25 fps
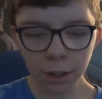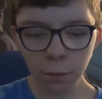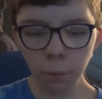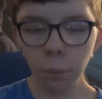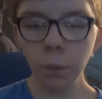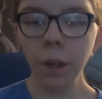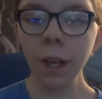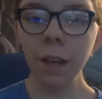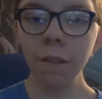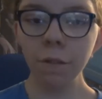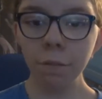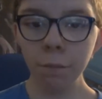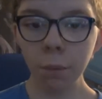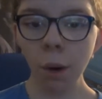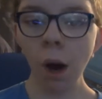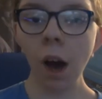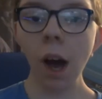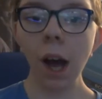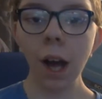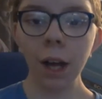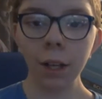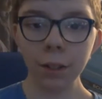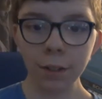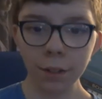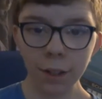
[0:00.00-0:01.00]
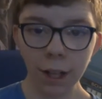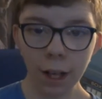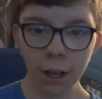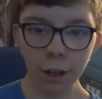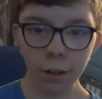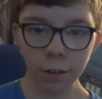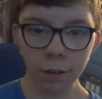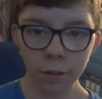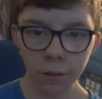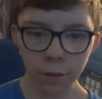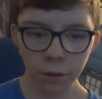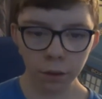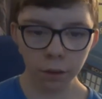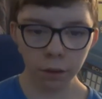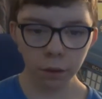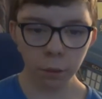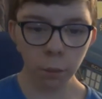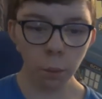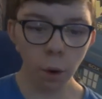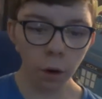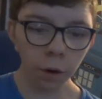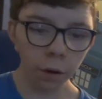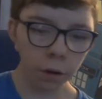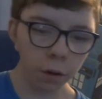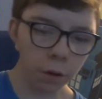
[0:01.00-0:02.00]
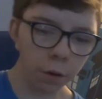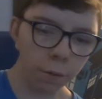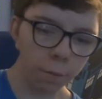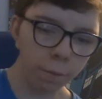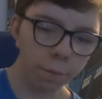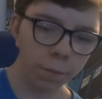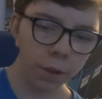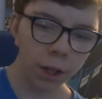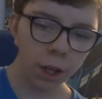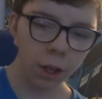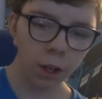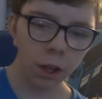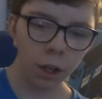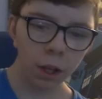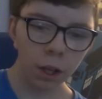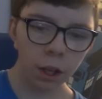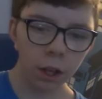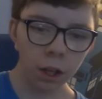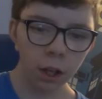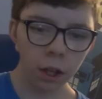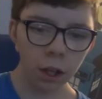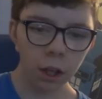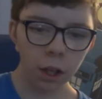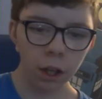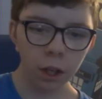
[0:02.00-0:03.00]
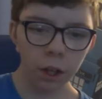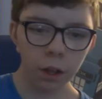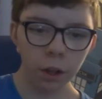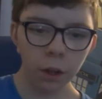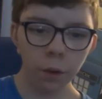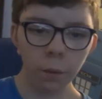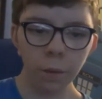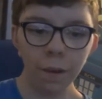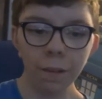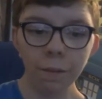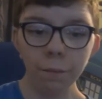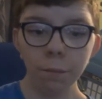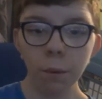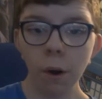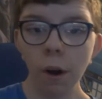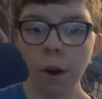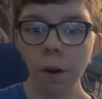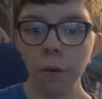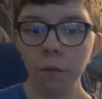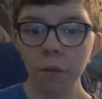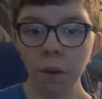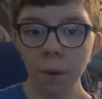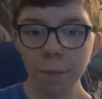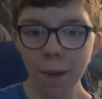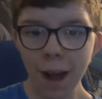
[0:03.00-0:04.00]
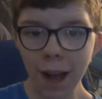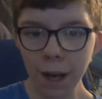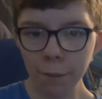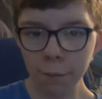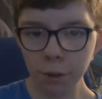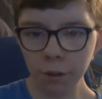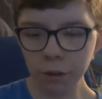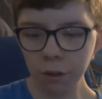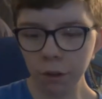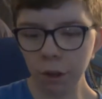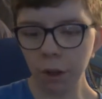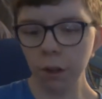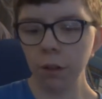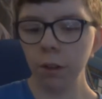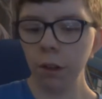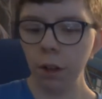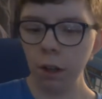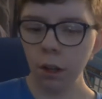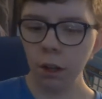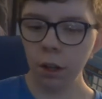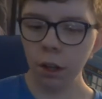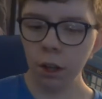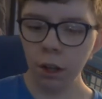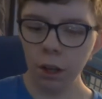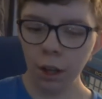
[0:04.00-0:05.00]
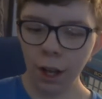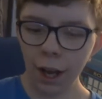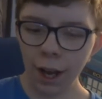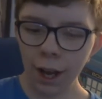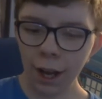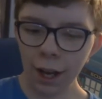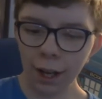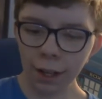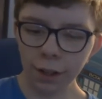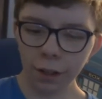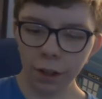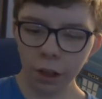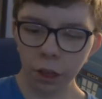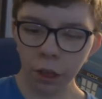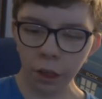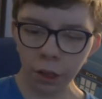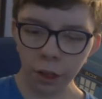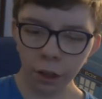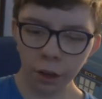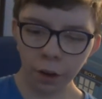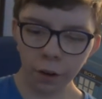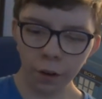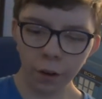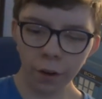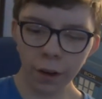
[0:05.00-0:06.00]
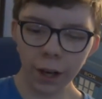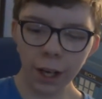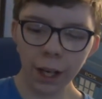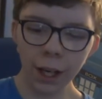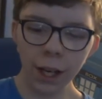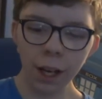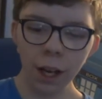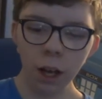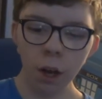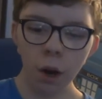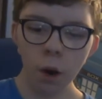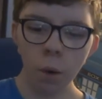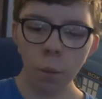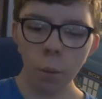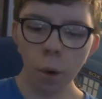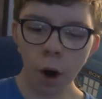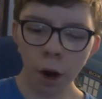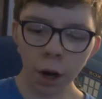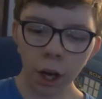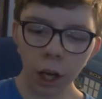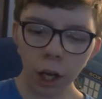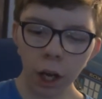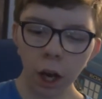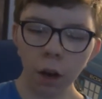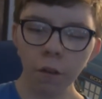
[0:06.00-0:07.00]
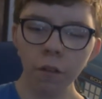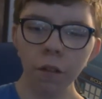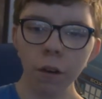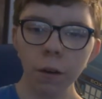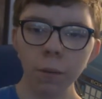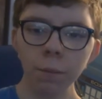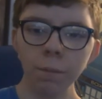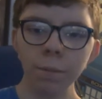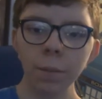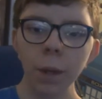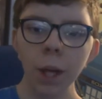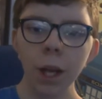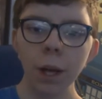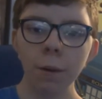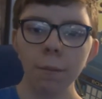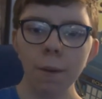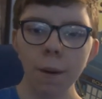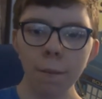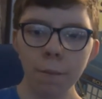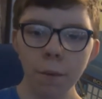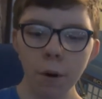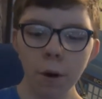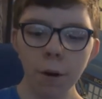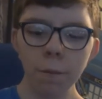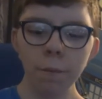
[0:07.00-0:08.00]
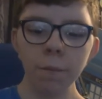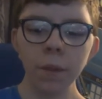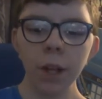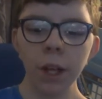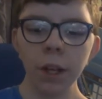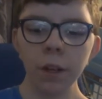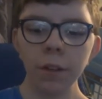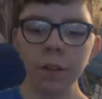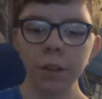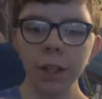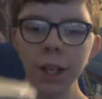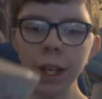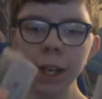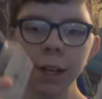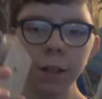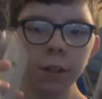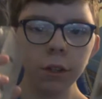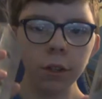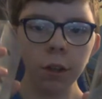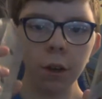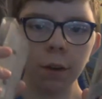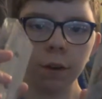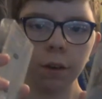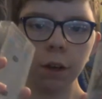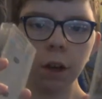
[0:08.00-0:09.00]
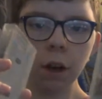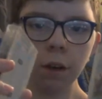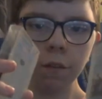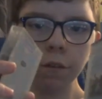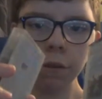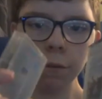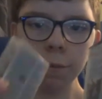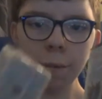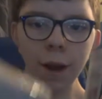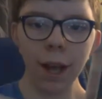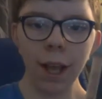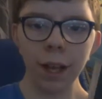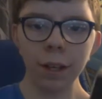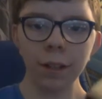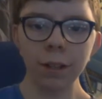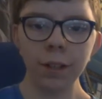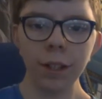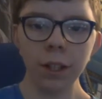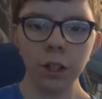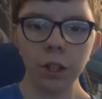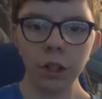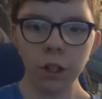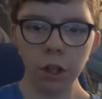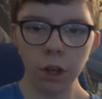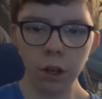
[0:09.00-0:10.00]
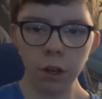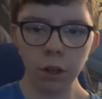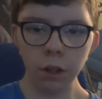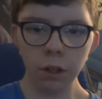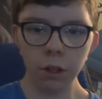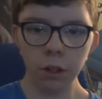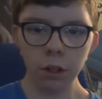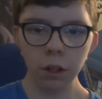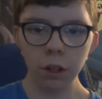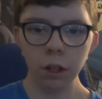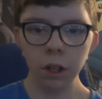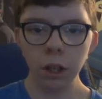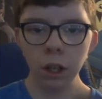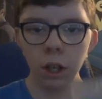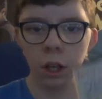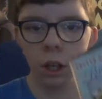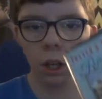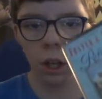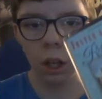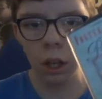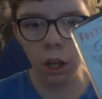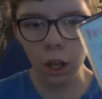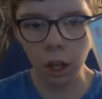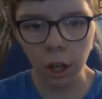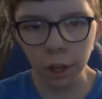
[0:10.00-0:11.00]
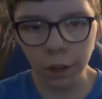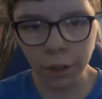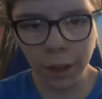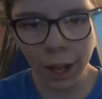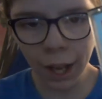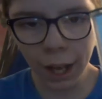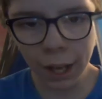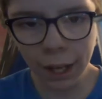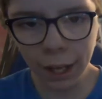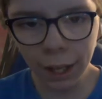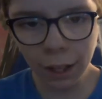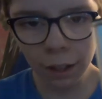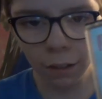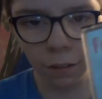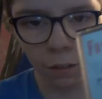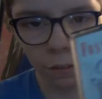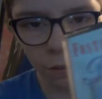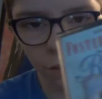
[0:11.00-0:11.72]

we've bought ourselves. One of them that we've bought from Amazon. And three, one I got from my mum, and these two I got from my Auntie Joan. That is